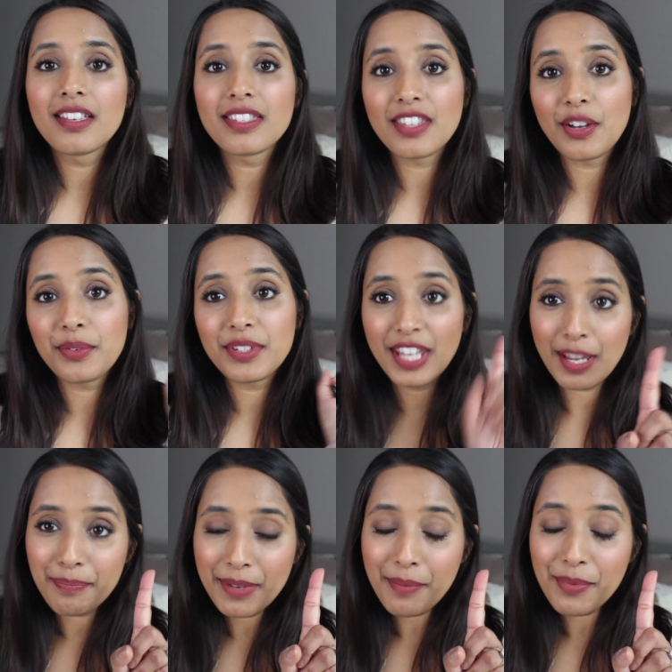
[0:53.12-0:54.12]
So
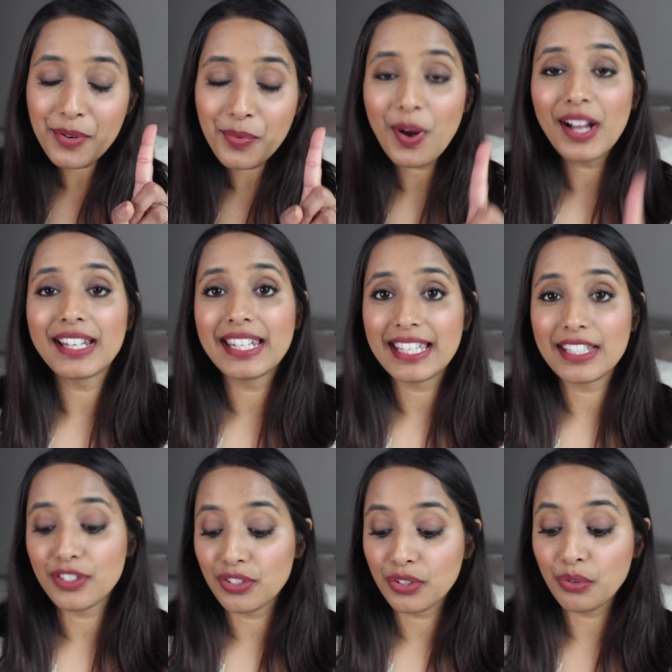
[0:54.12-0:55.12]
tip number 1
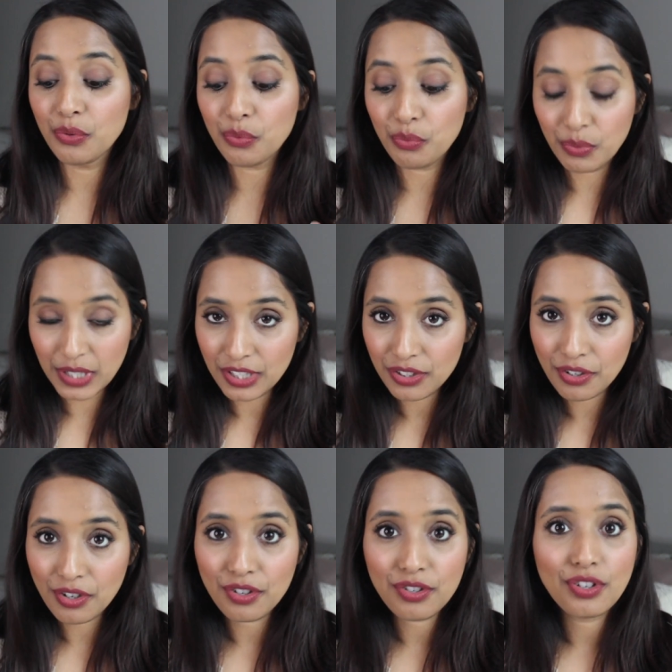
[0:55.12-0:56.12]
is to
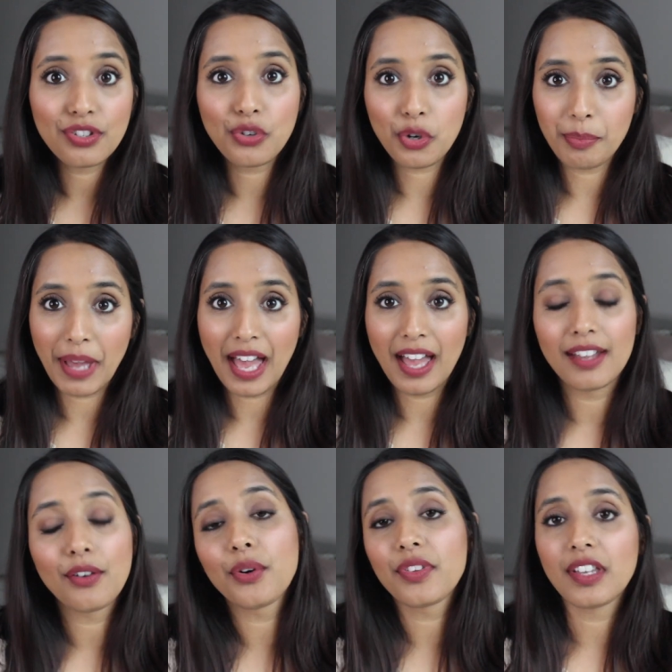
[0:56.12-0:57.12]
research your
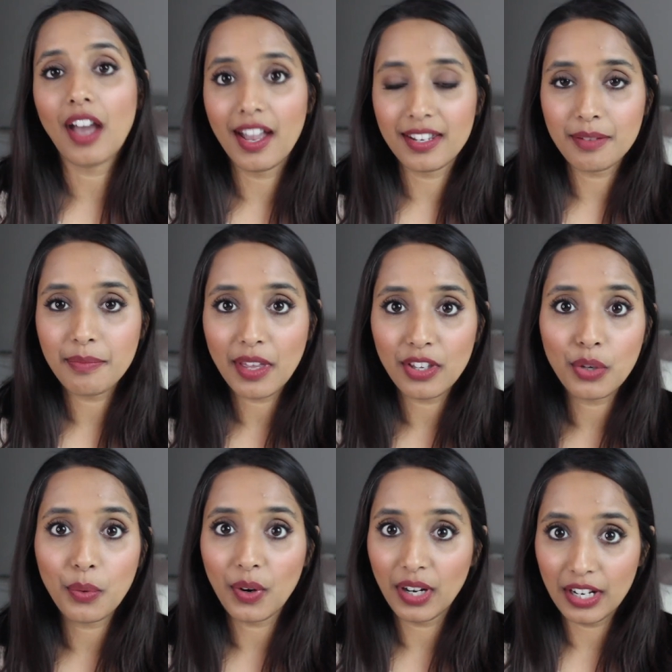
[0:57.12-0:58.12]
bag or the item that
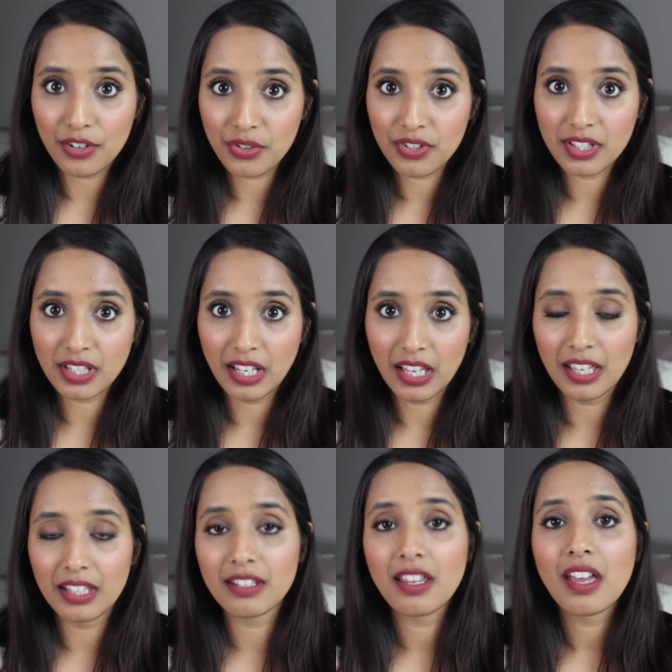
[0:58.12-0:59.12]
you are interested
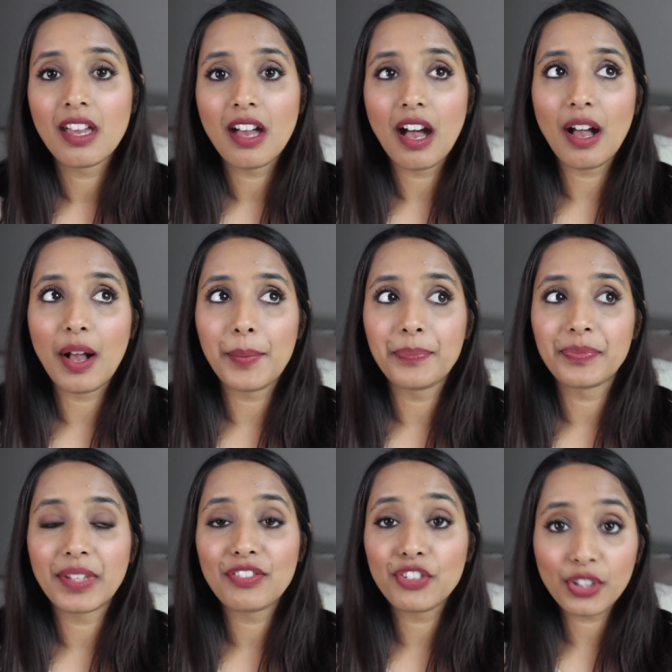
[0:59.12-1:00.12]
in.
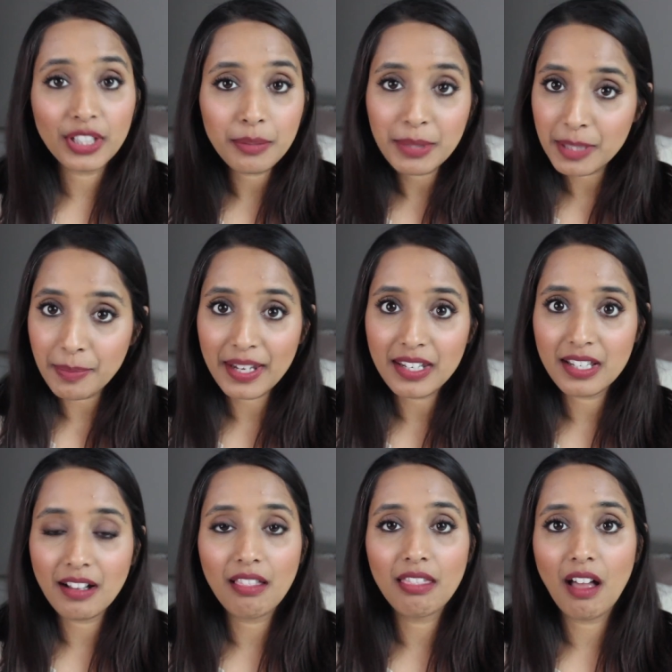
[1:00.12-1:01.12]
If you're going to be
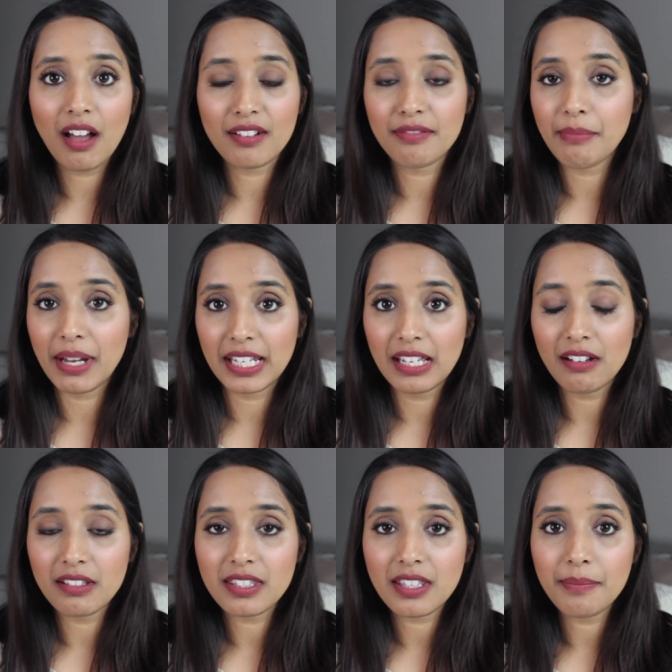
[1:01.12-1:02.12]
spending a lot of money
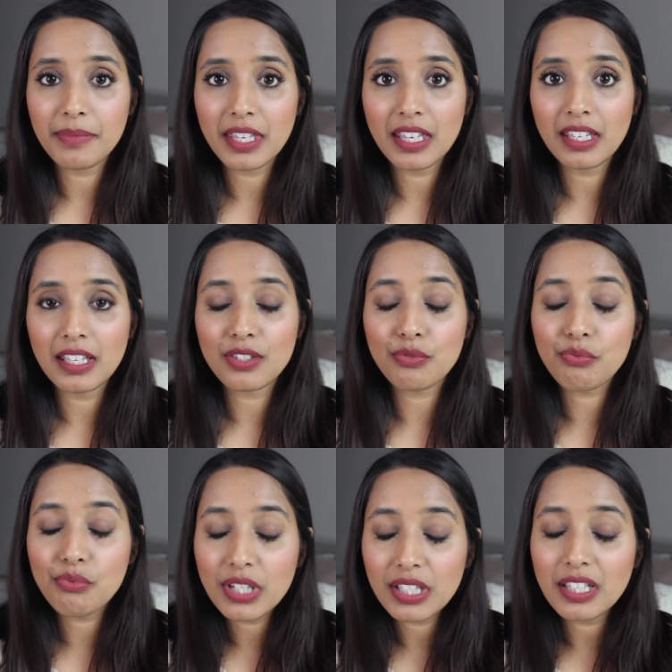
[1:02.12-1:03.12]
on something, it's
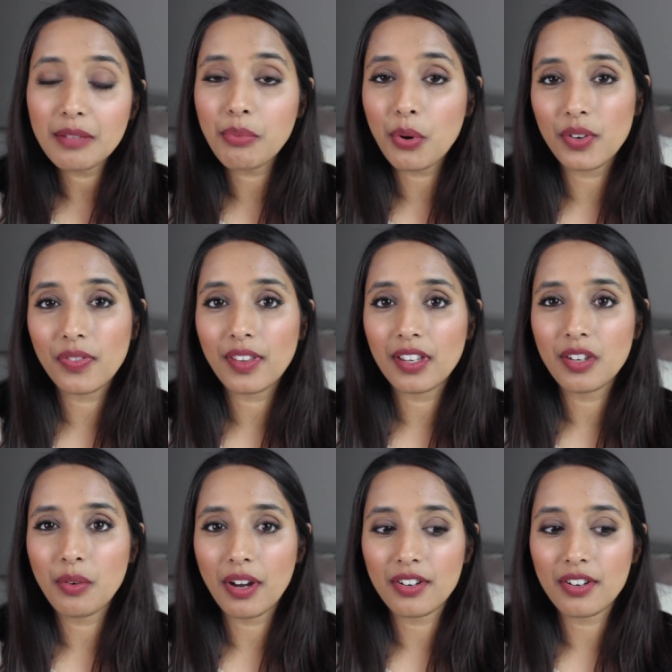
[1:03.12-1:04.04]
really important that you